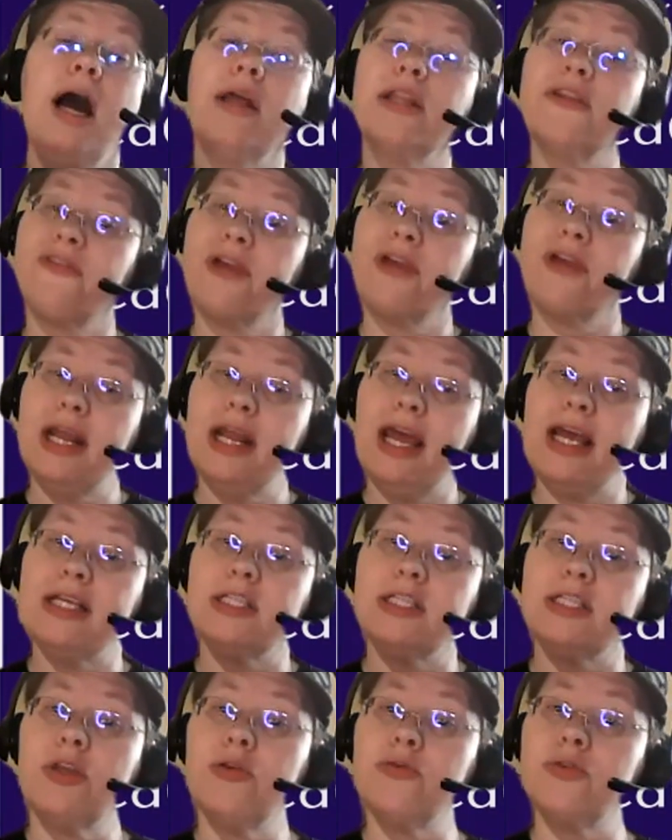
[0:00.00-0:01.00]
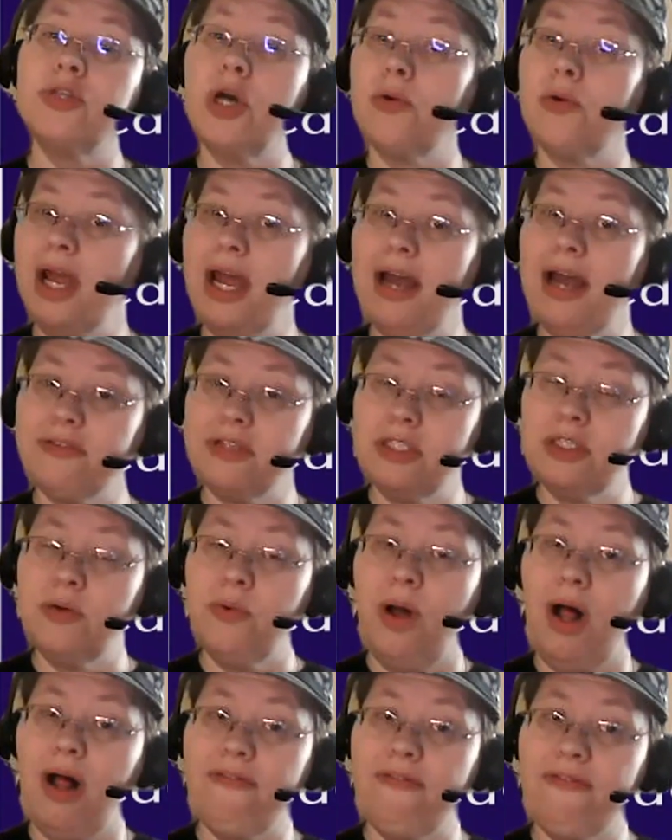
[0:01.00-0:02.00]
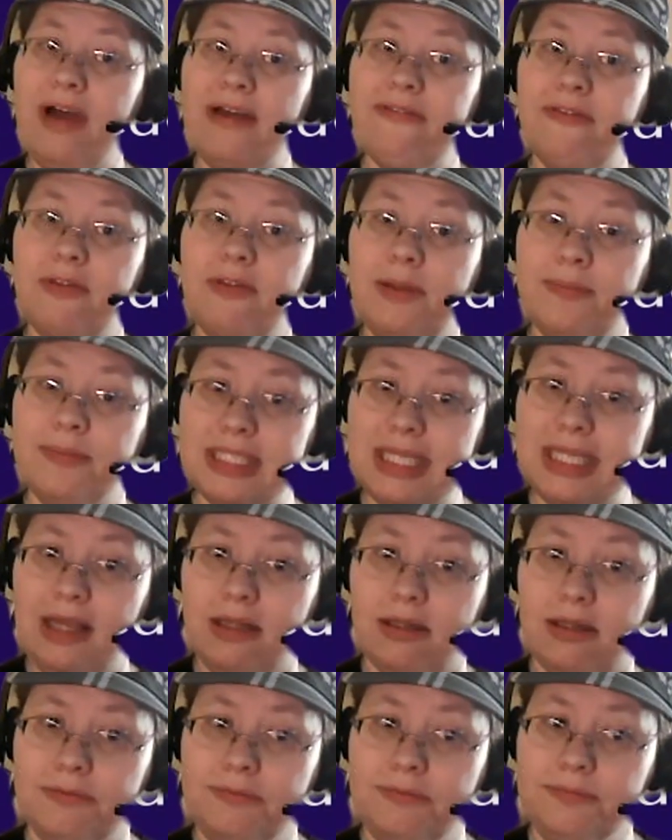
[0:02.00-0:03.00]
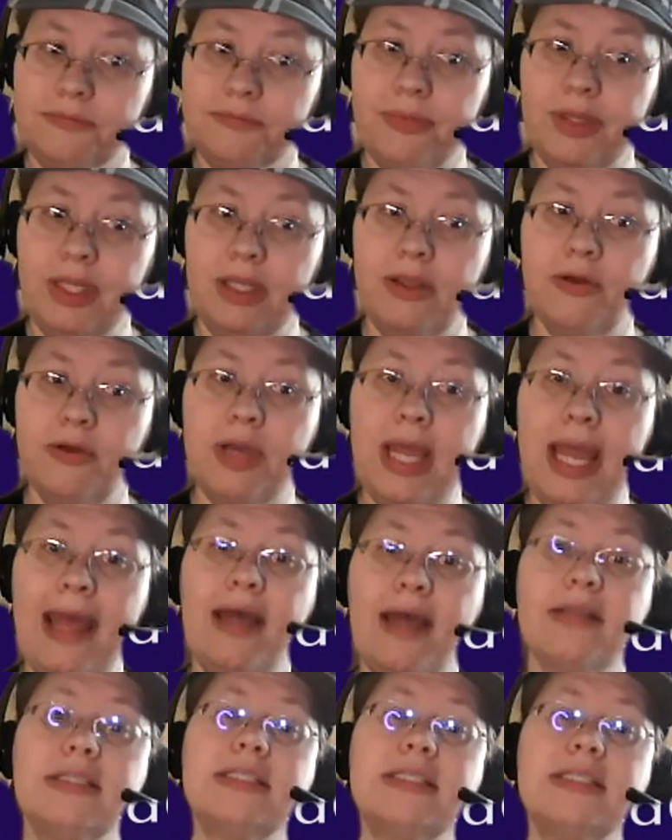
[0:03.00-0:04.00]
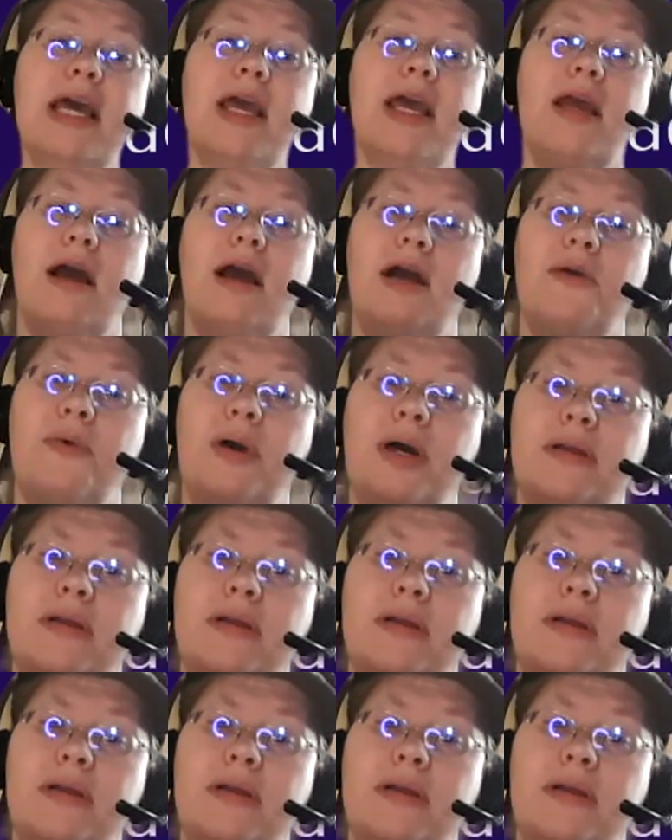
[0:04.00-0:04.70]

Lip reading: On the free days, you don't have to do all 5 of them together. You can say, I